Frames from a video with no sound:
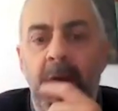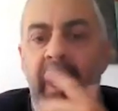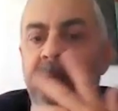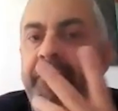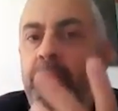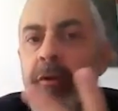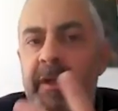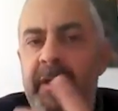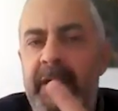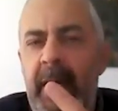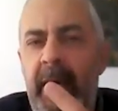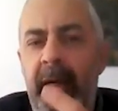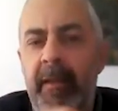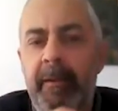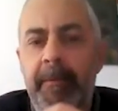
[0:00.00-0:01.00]
we have to
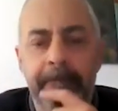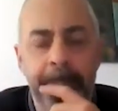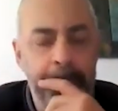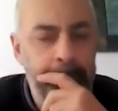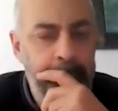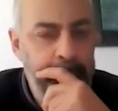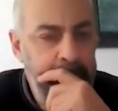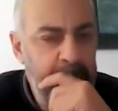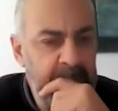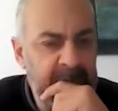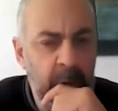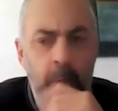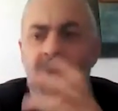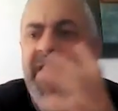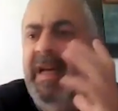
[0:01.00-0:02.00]
decide
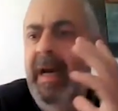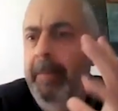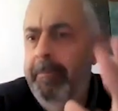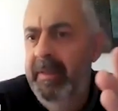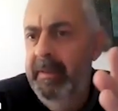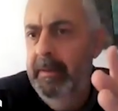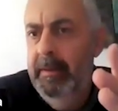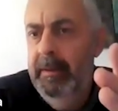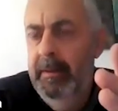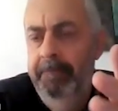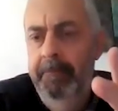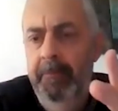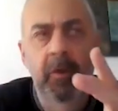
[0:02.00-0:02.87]
what happens.